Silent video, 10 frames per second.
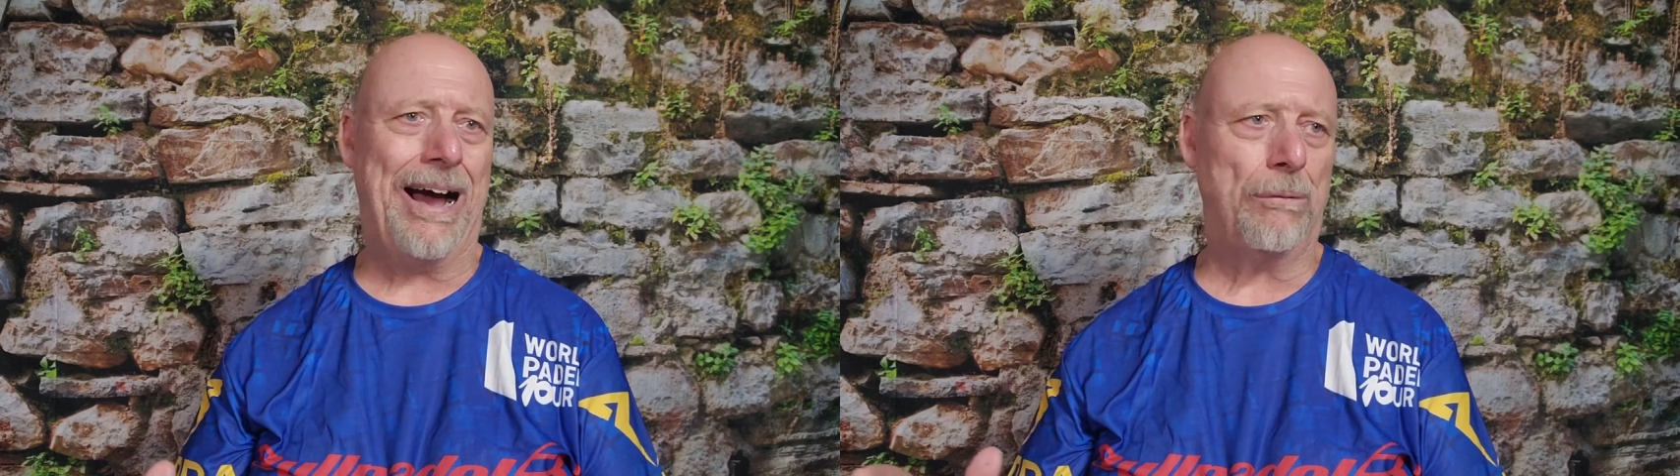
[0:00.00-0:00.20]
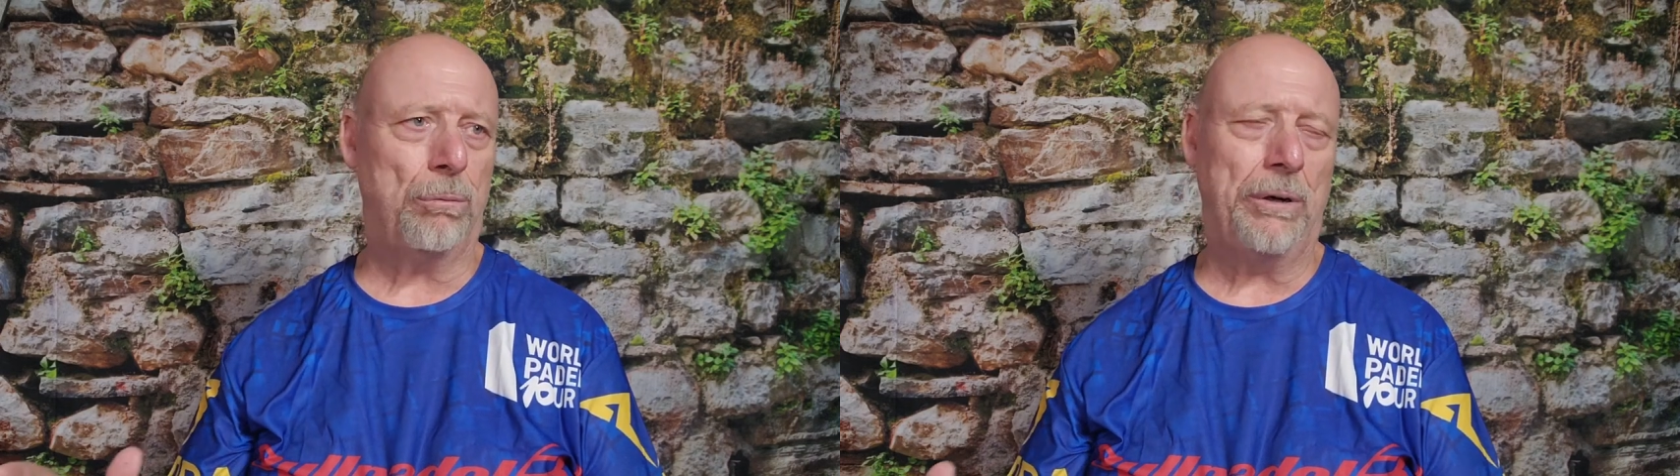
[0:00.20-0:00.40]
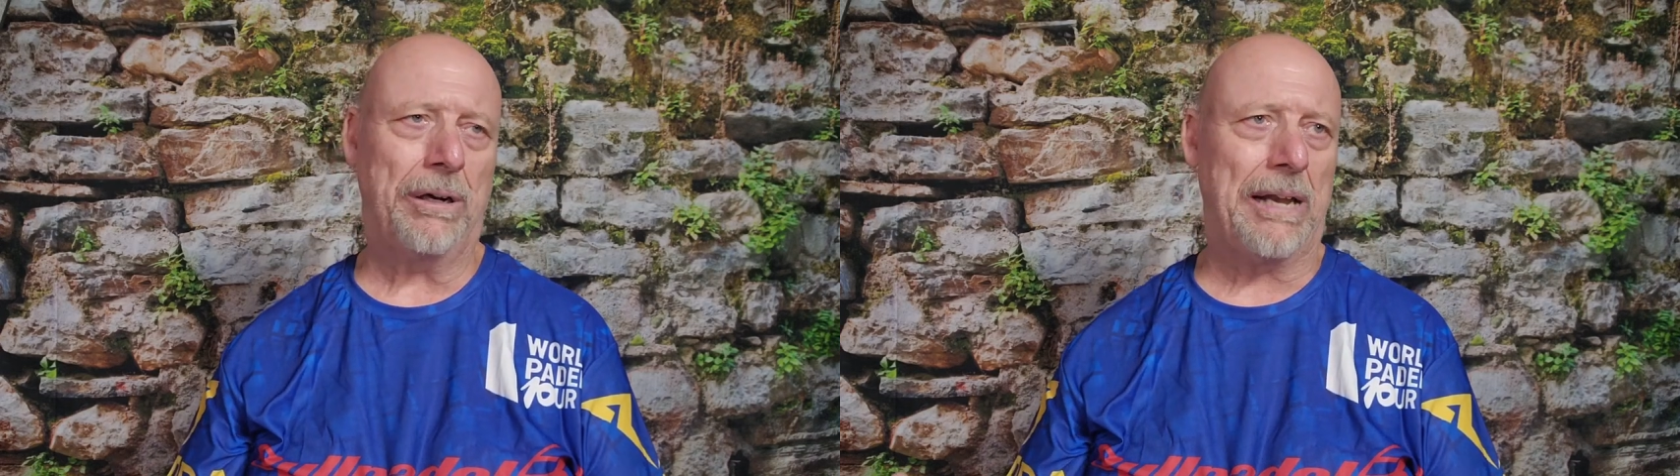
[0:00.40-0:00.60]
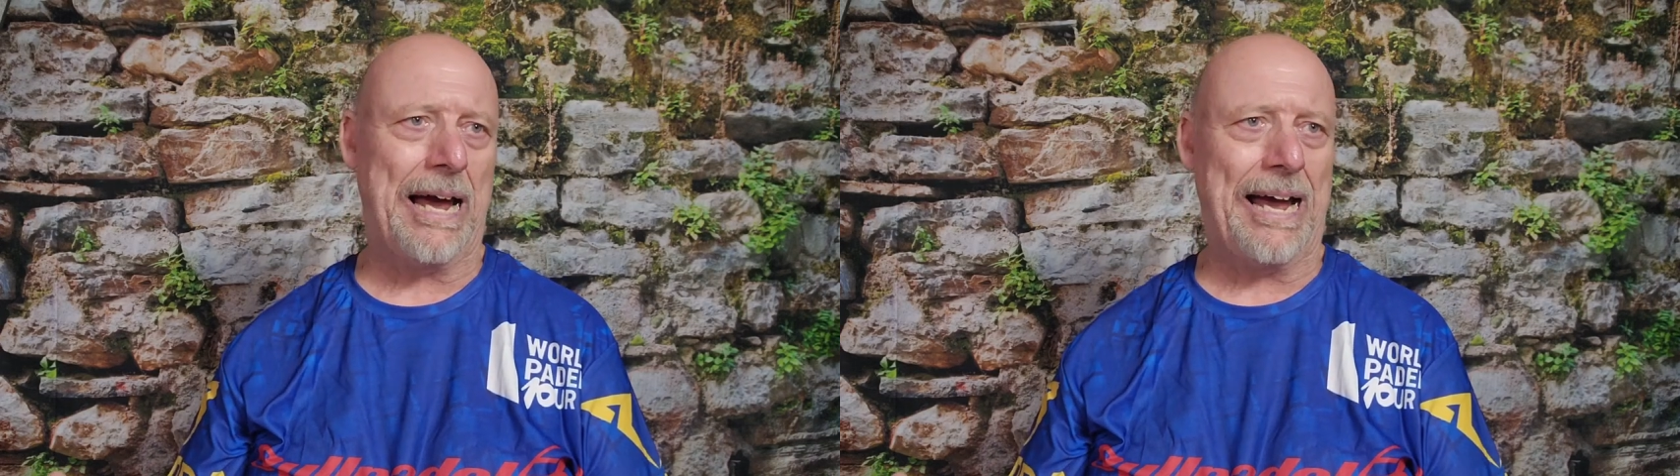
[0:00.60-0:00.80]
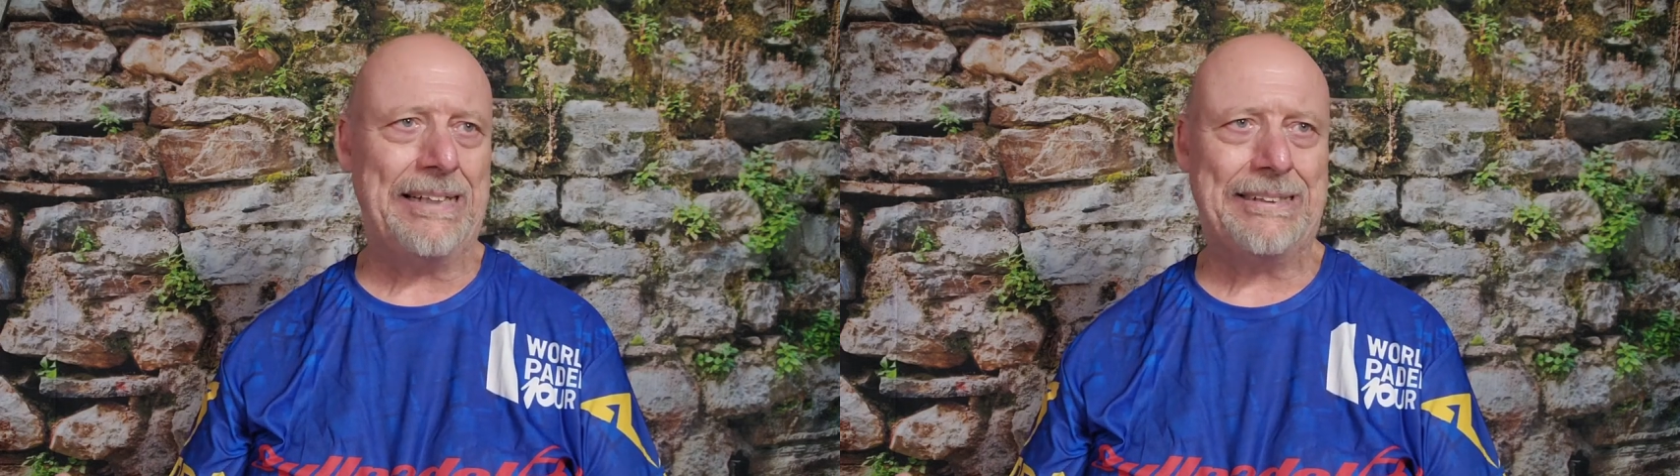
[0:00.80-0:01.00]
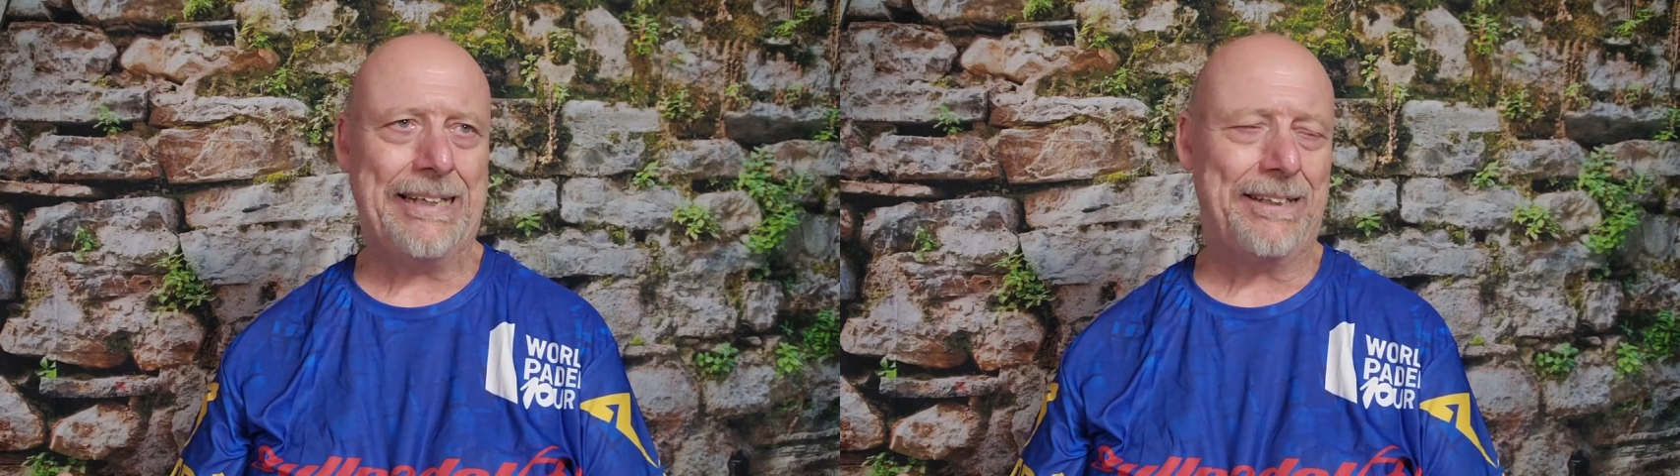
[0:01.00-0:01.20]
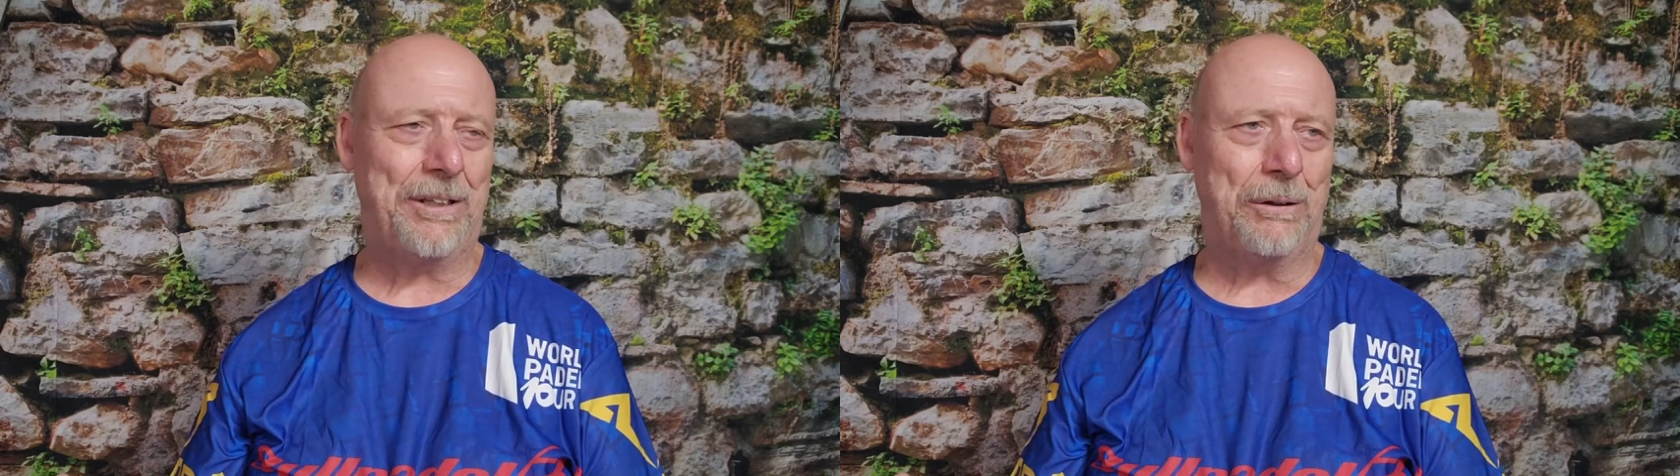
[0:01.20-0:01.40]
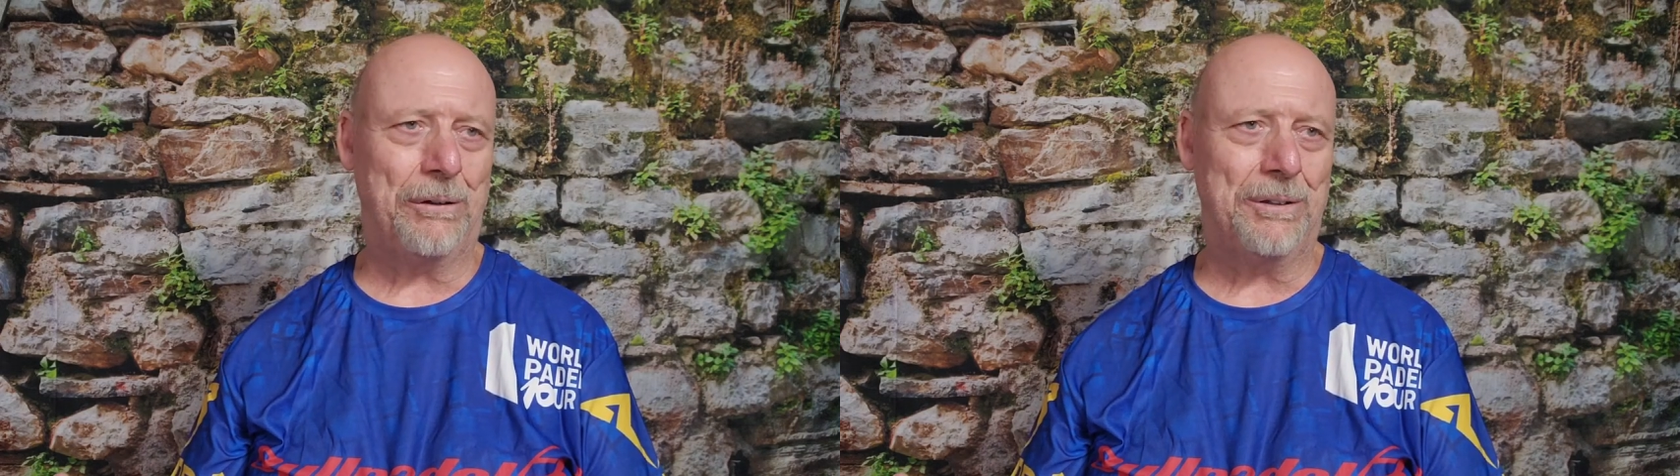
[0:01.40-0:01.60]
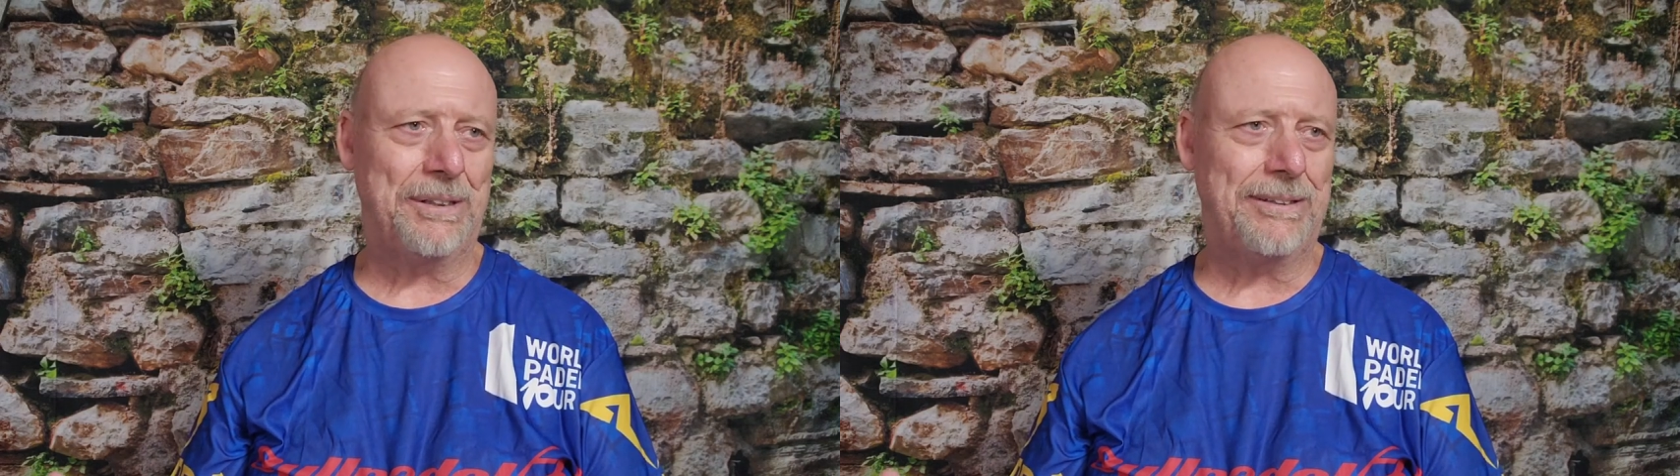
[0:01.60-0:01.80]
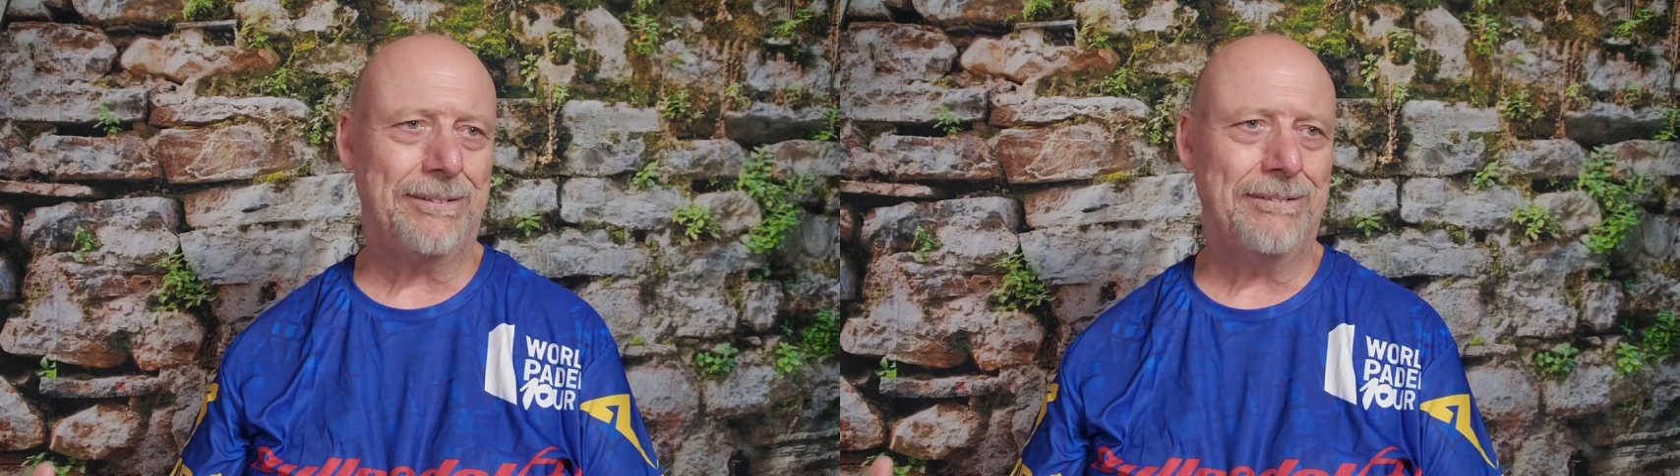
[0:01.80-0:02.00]
I realize that
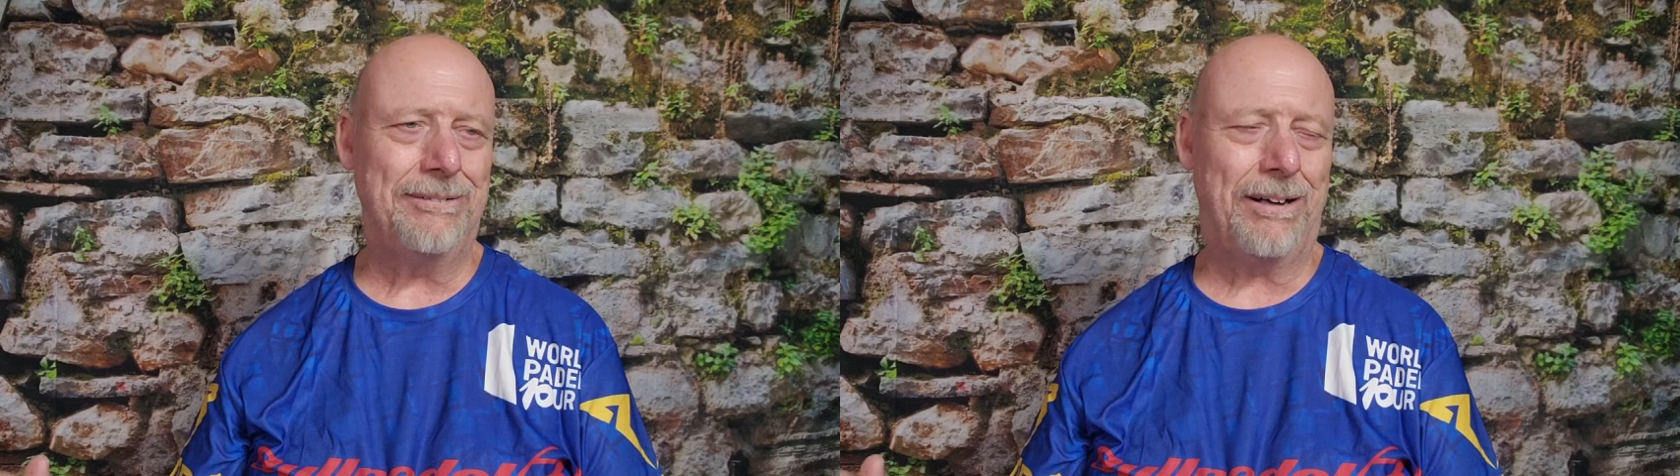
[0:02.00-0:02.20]
there's